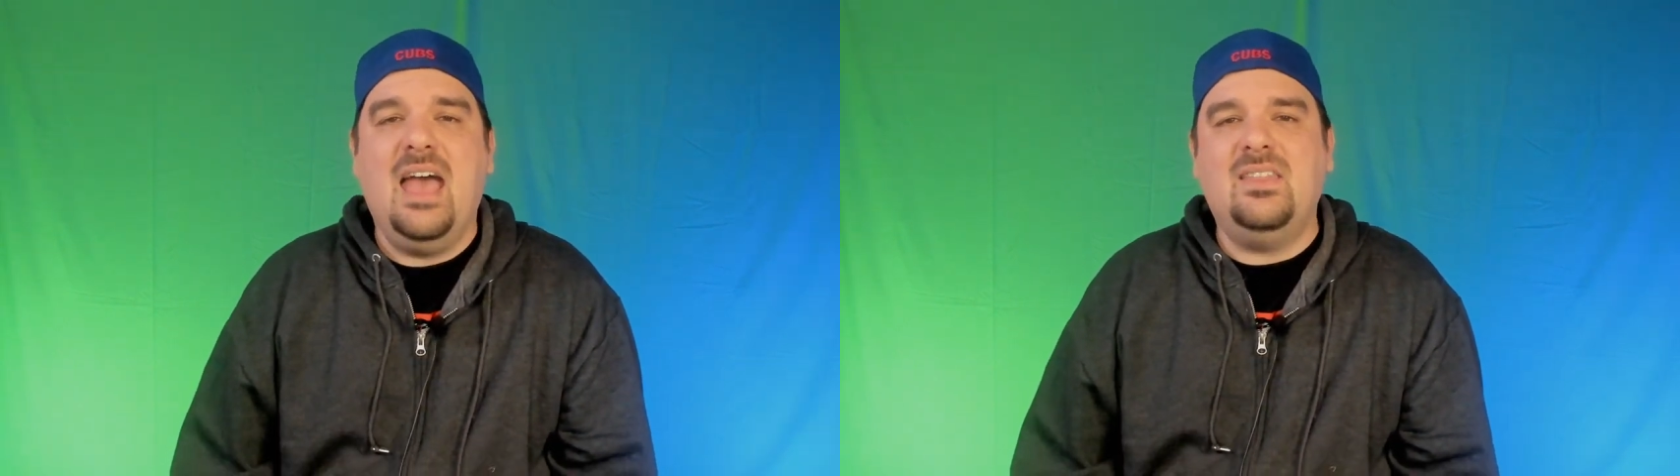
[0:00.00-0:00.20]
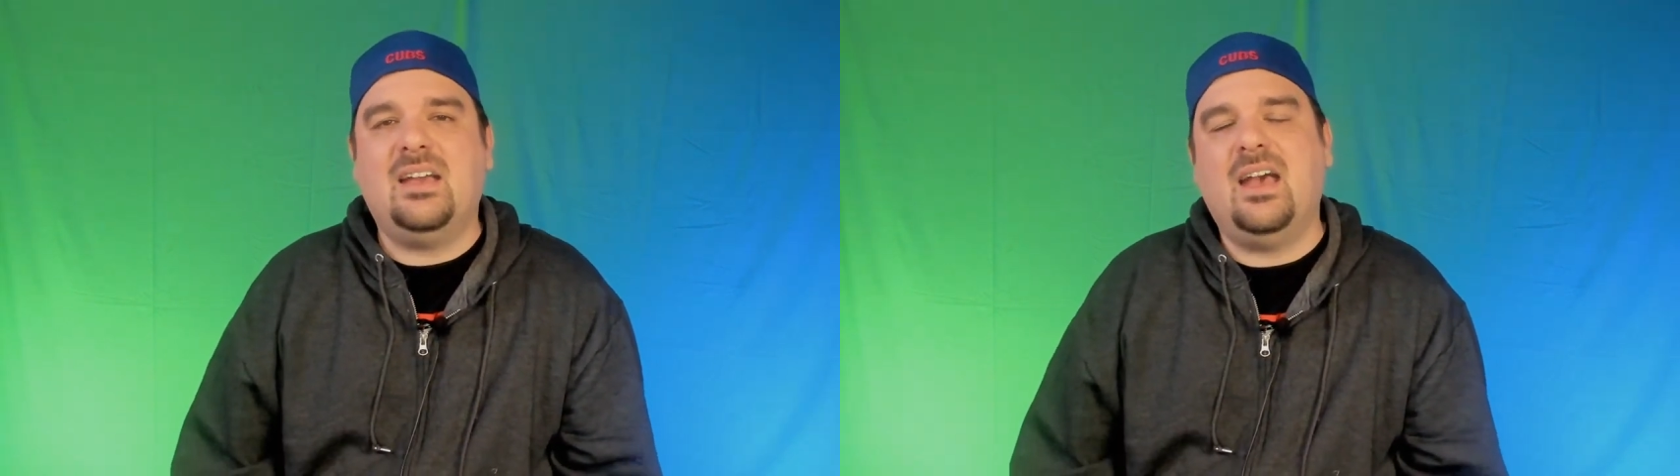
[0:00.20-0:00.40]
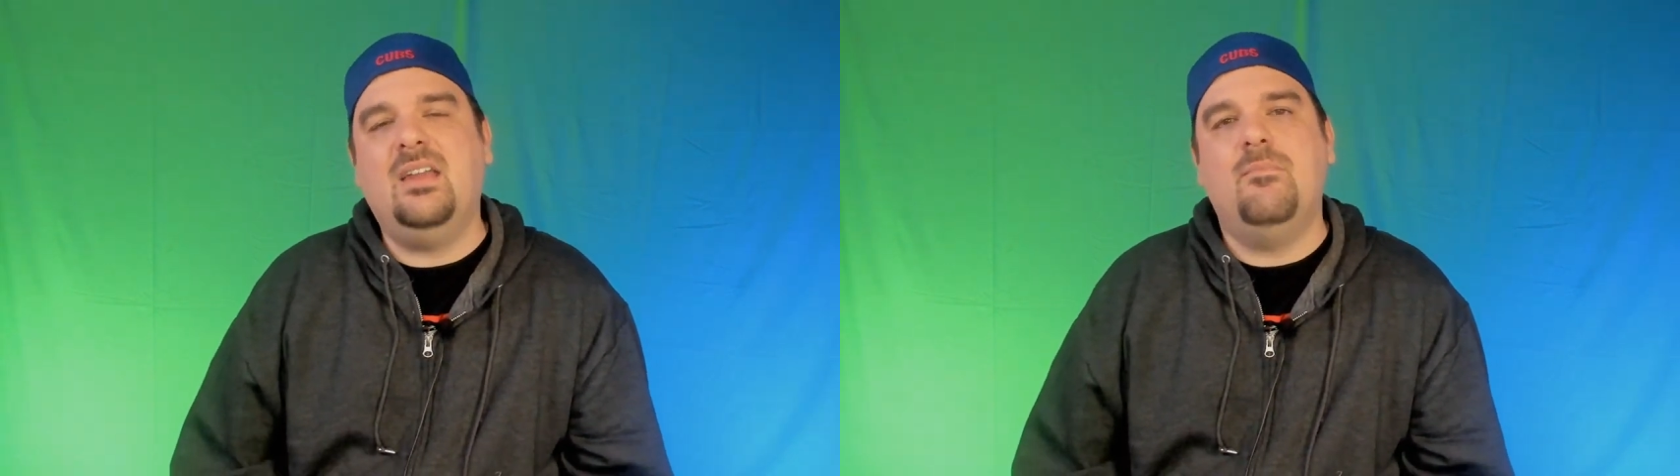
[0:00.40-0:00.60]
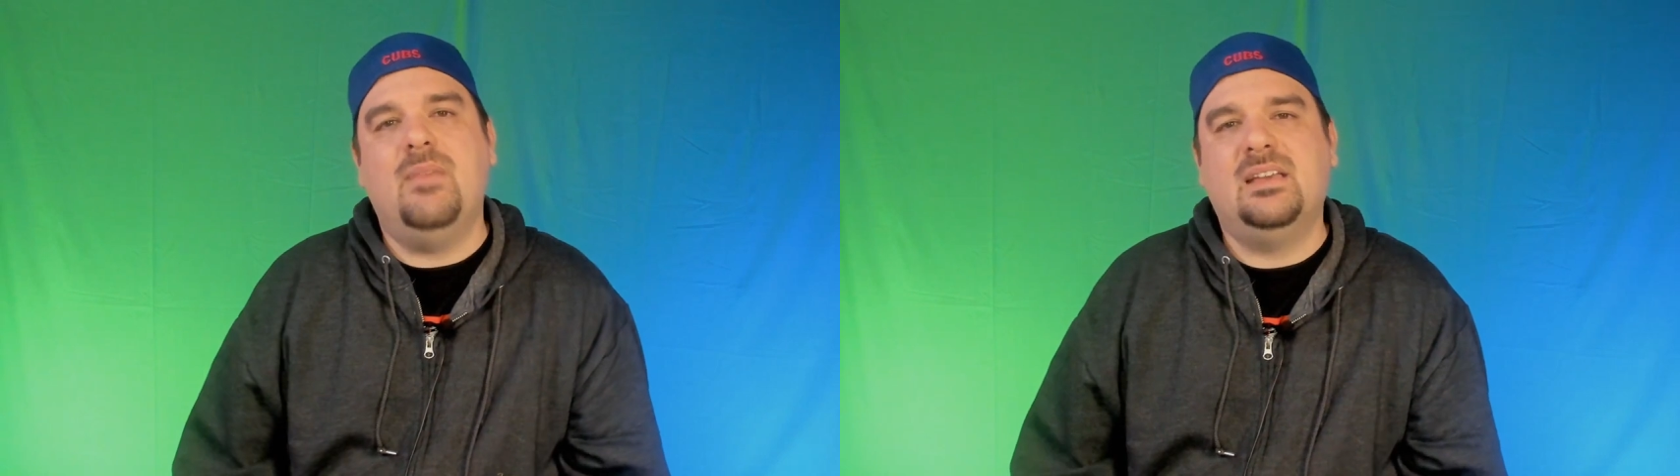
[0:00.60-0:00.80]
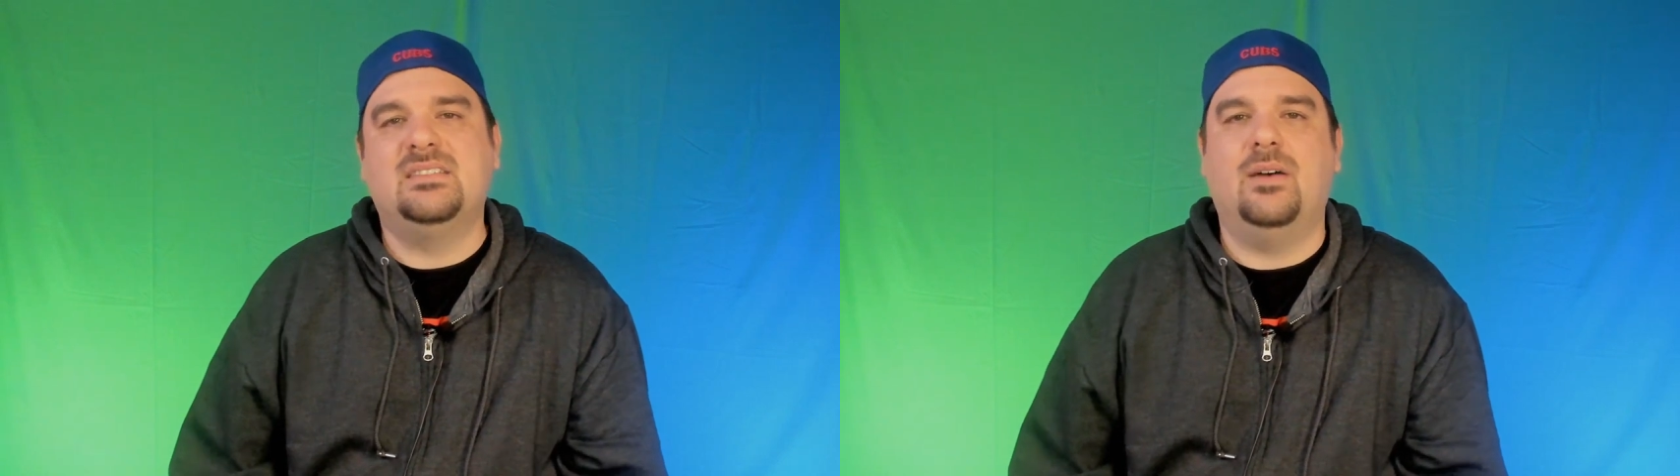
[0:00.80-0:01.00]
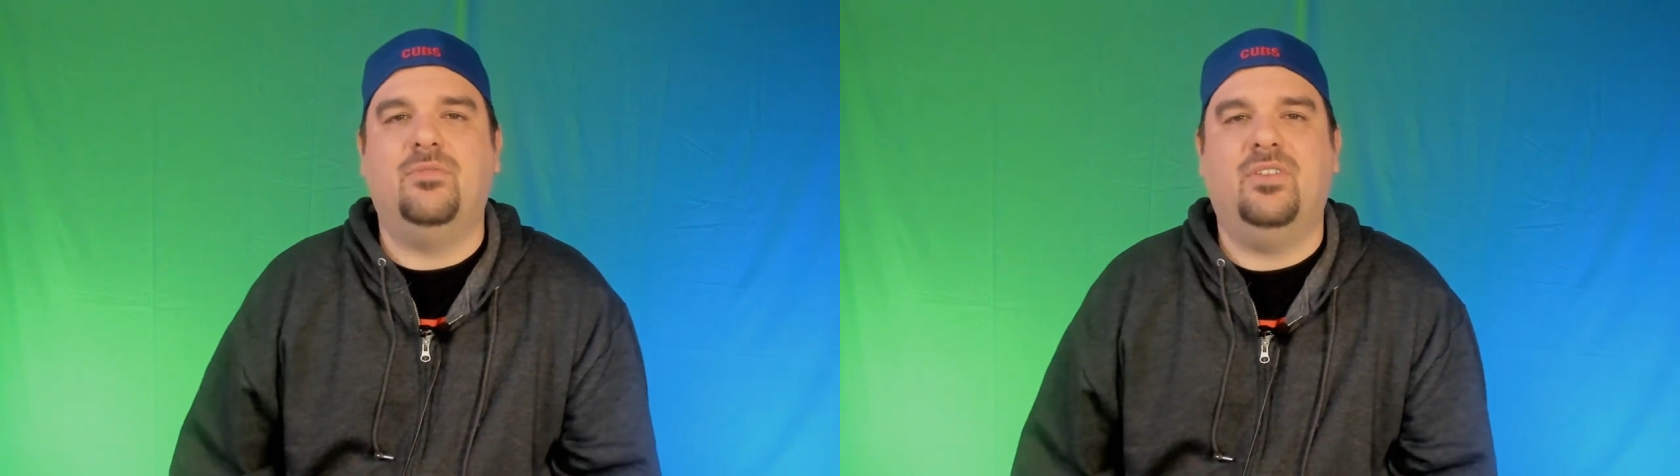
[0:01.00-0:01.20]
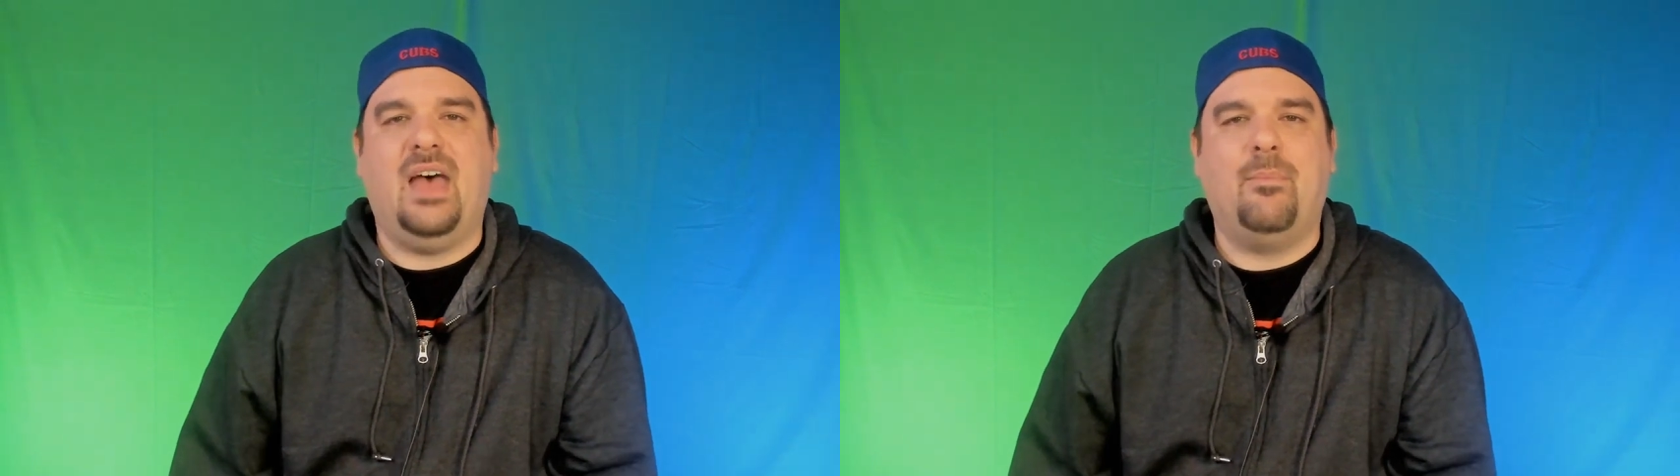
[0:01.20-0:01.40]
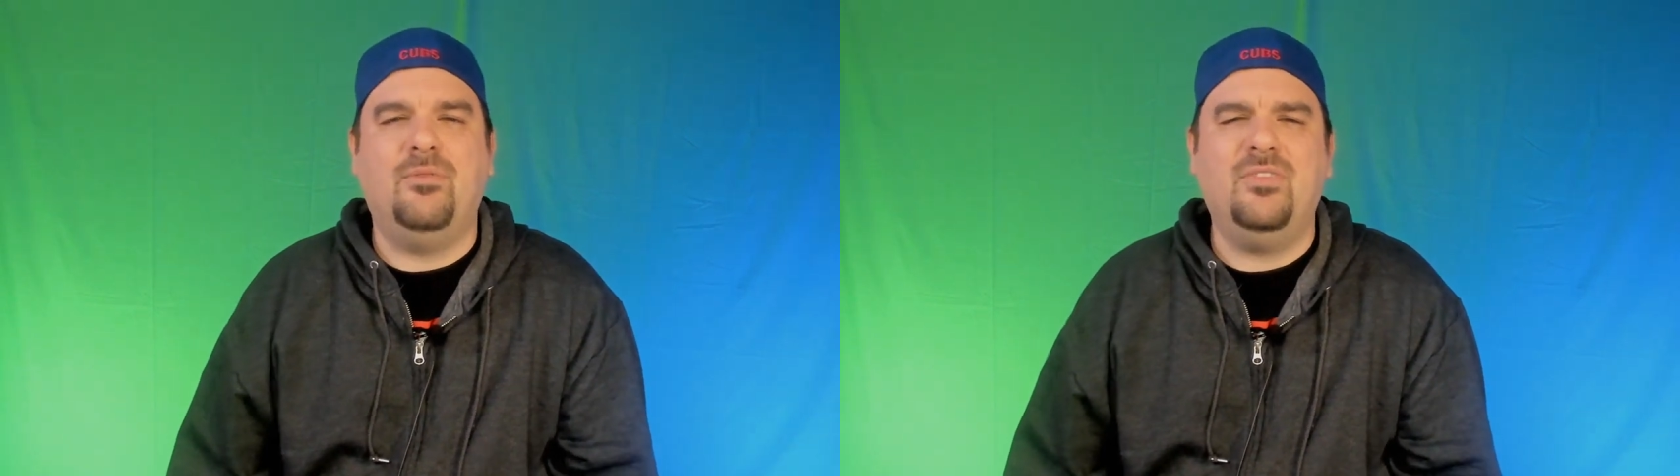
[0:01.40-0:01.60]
and that kind of makes up for that.